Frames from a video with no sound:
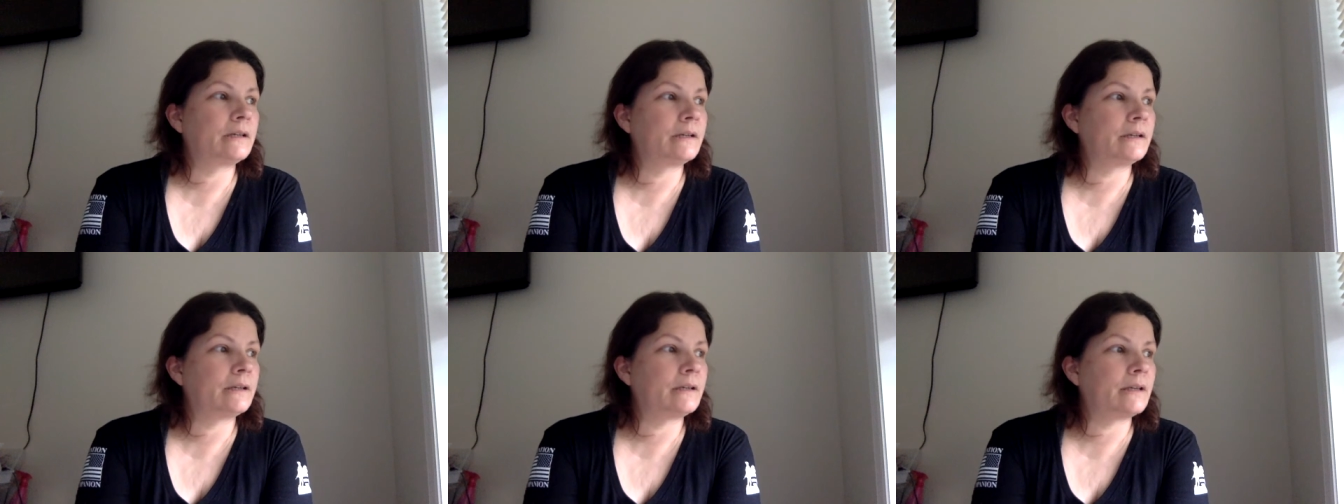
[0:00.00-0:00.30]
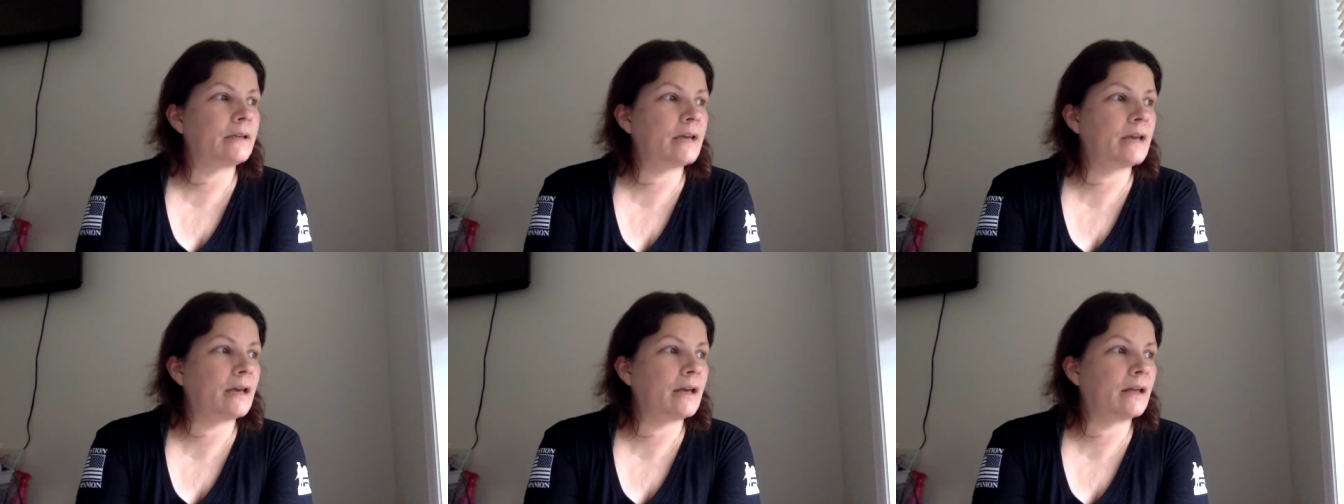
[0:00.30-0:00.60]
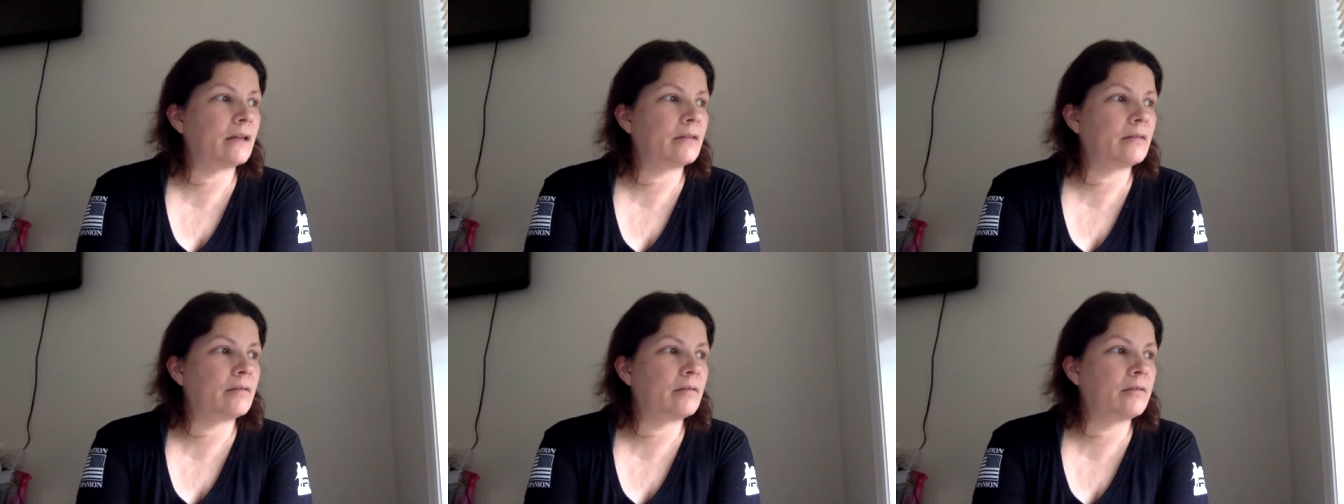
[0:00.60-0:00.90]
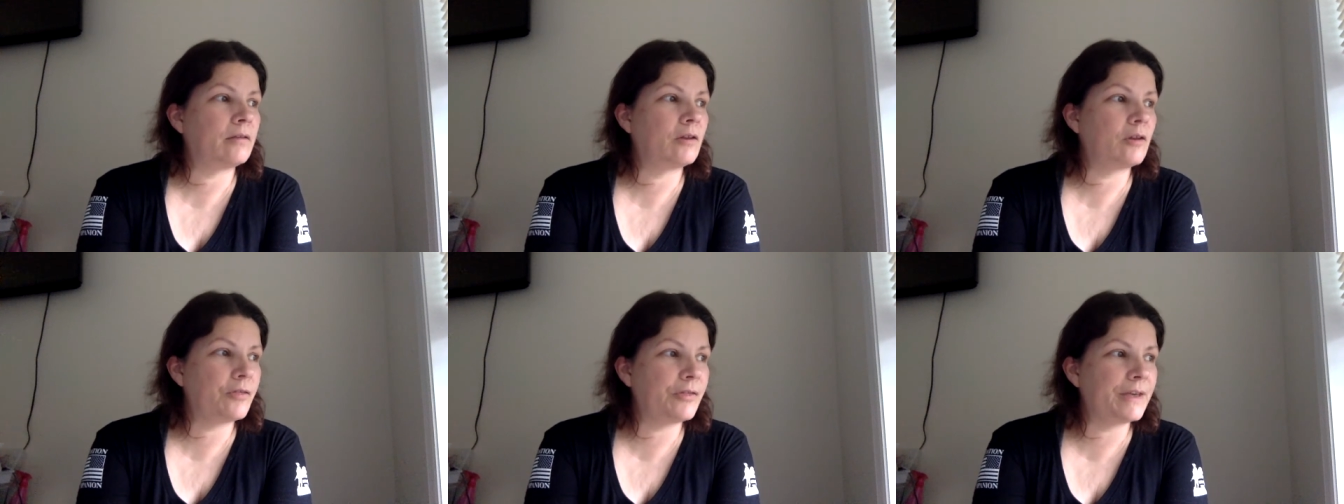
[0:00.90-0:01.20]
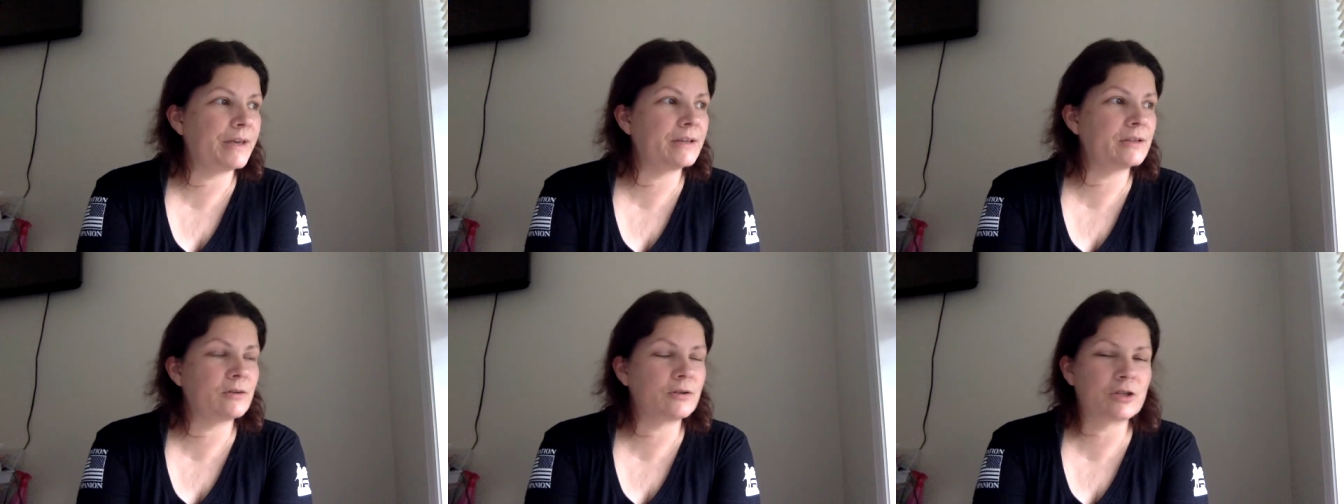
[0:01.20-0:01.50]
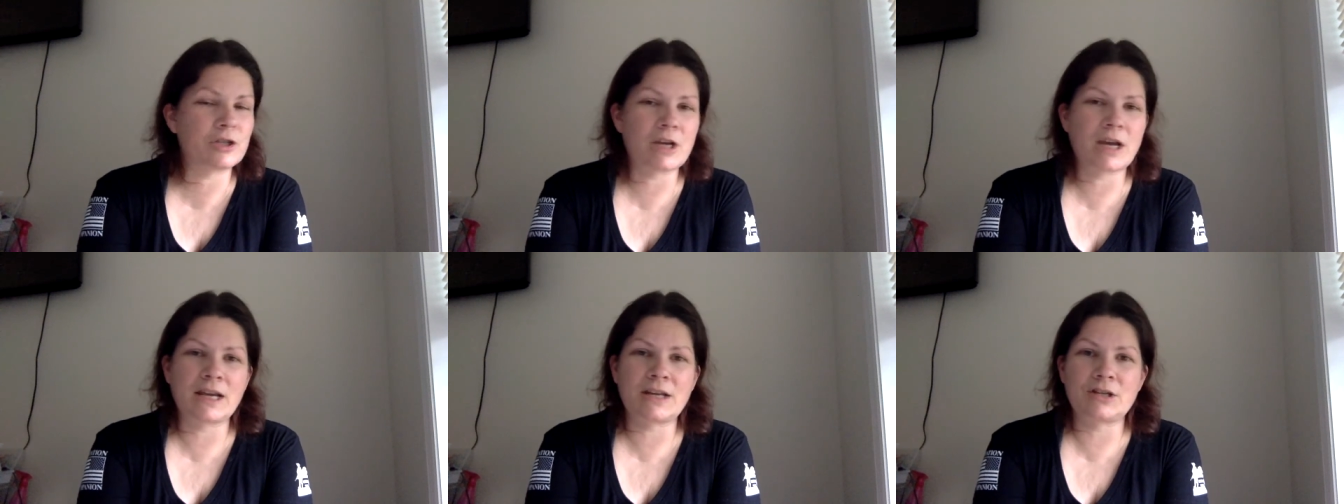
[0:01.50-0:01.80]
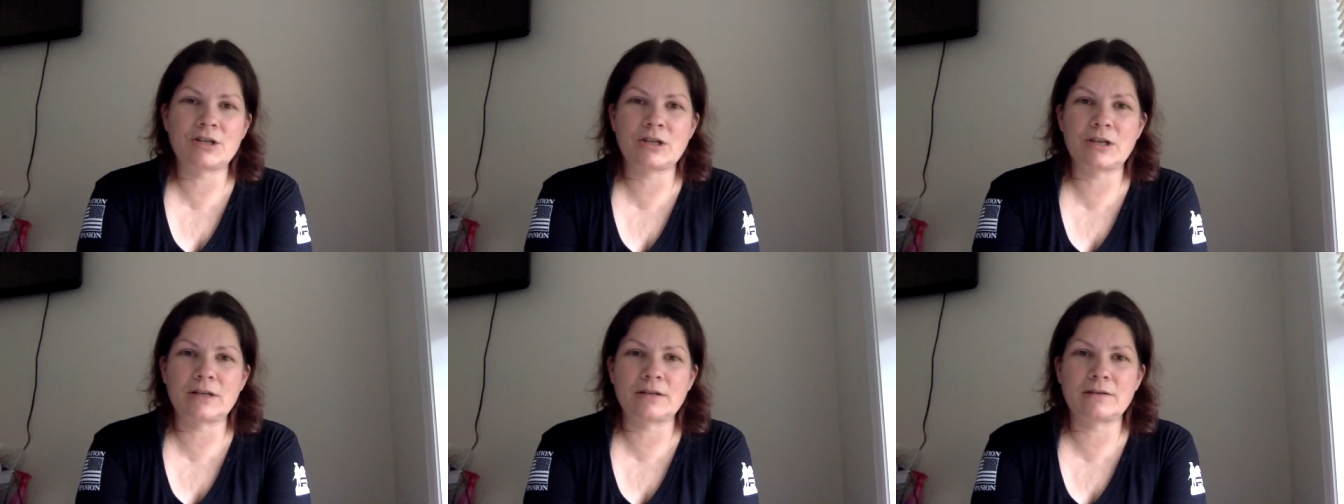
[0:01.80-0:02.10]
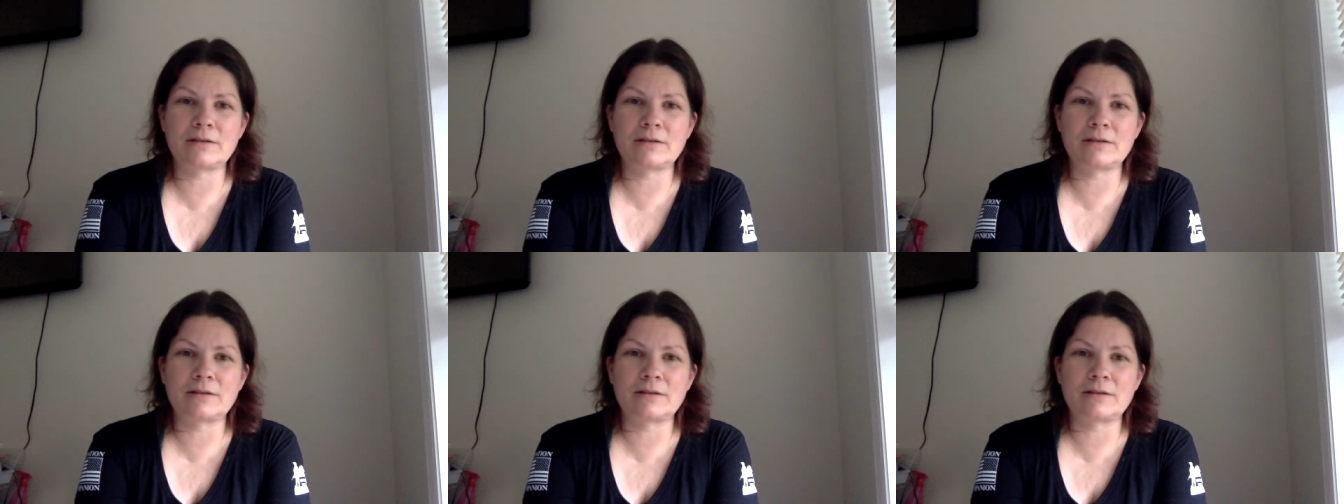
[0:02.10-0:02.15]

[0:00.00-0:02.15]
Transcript: yeah, little things are changing.